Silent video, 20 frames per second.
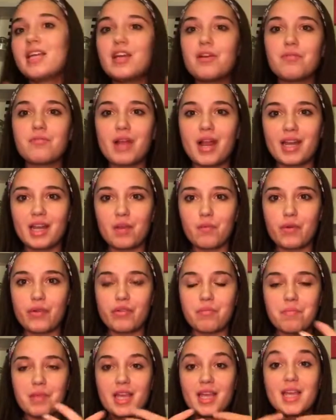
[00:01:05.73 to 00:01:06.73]
get ready
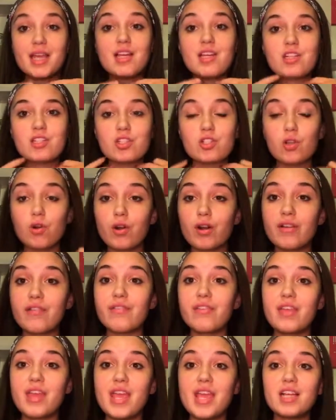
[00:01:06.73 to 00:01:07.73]
with me sort of
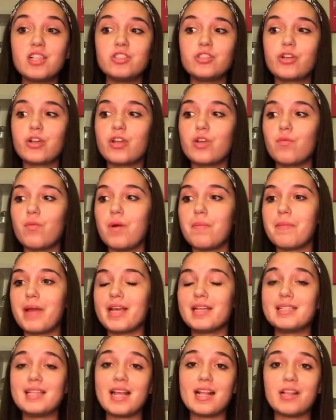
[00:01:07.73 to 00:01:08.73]
thing, show you what
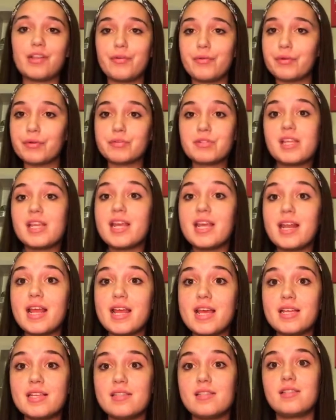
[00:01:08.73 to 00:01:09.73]
my daily routine
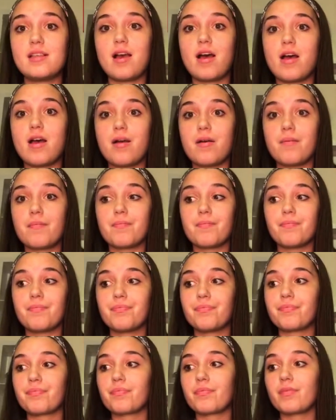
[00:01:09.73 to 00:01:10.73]
is,
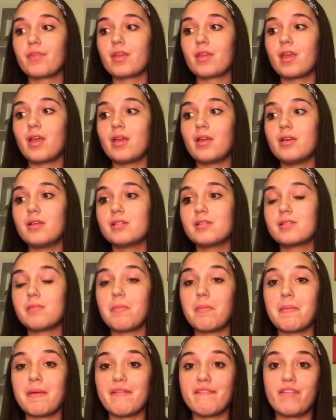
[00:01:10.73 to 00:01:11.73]
some
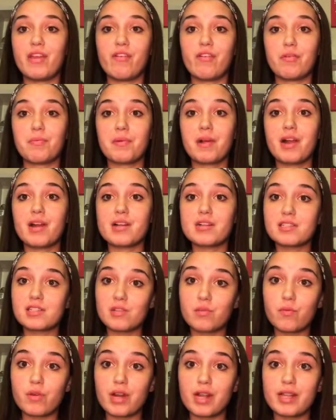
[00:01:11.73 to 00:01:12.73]
of my favorite
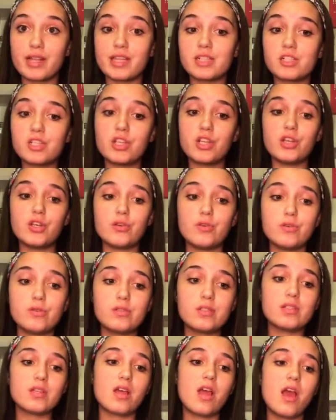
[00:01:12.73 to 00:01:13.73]
products and what I like to
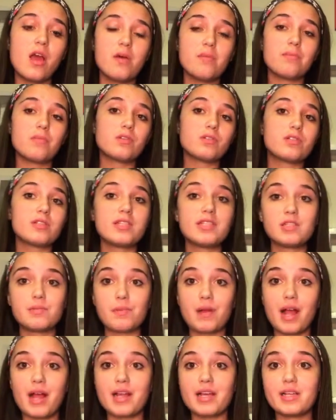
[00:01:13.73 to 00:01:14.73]
use. Most of these
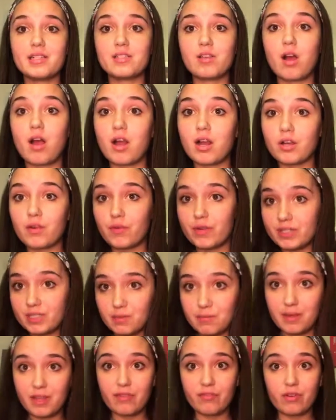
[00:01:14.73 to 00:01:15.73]
products are going
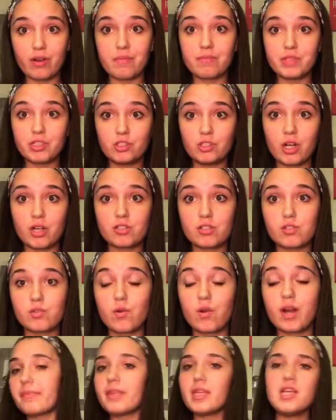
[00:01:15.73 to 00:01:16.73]
to be from the
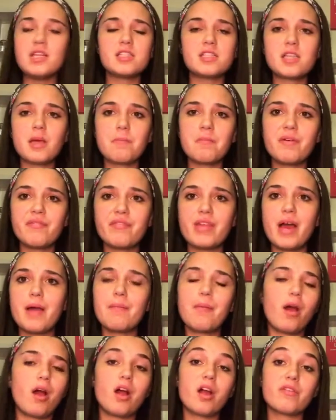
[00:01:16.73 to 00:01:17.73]
drugstore. Some of
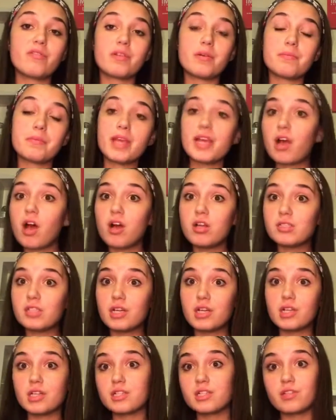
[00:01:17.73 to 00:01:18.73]
them are from like
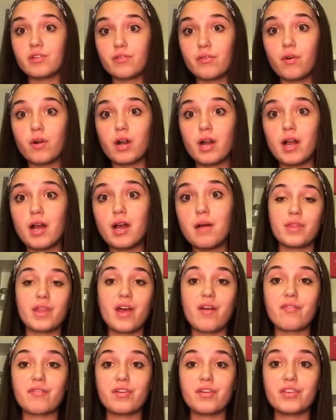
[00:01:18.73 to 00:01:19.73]
Ulta or Sephora.
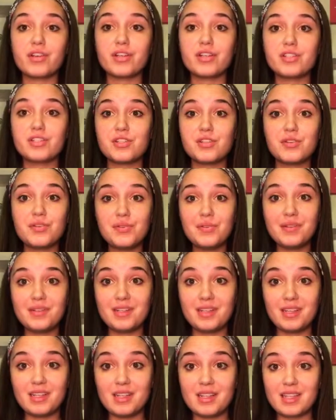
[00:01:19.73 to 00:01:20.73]
Without further ado,
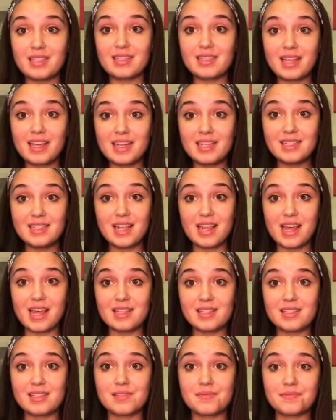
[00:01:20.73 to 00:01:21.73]
let's get into
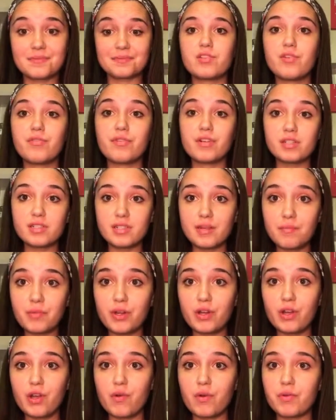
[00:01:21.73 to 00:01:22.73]
this. So first I'm going
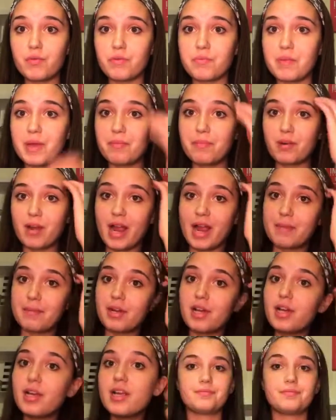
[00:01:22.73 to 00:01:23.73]
to go in with my
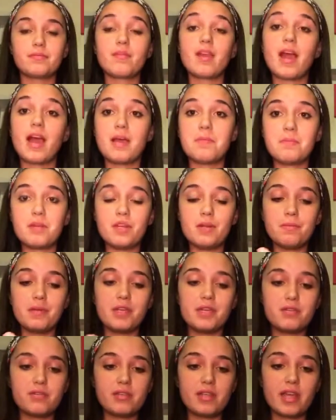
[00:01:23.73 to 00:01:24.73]
primer. I'm going to be
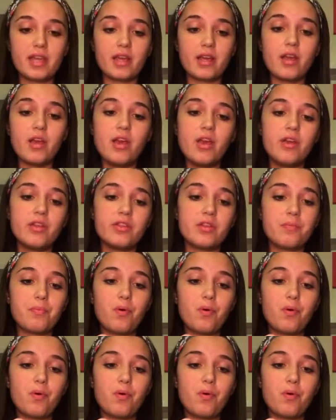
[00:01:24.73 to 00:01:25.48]
using the